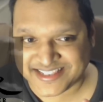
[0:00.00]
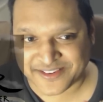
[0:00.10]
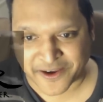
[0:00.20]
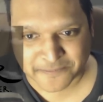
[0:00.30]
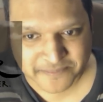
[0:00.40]

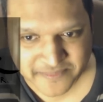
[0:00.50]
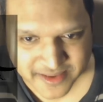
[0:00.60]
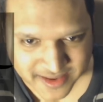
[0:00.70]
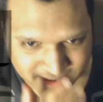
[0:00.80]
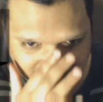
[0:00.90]
Easy, fam.
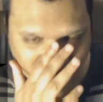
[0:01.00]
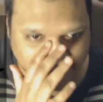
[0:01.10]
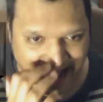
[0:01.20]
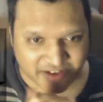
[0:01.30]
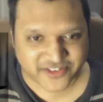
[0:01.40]

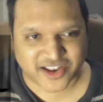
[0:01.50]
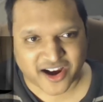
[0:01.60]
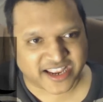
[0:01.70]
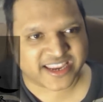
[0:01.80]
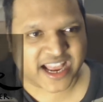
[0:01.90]
Even an
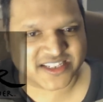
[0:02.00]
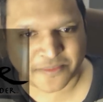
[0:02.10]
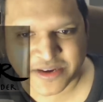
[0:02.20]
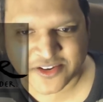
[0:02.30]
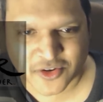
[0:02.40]
avatar can catch
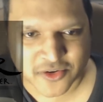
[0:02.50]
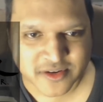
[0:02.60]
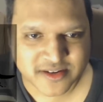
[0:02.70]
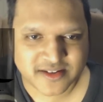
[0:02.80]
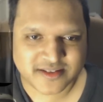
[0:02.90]
a Me Too.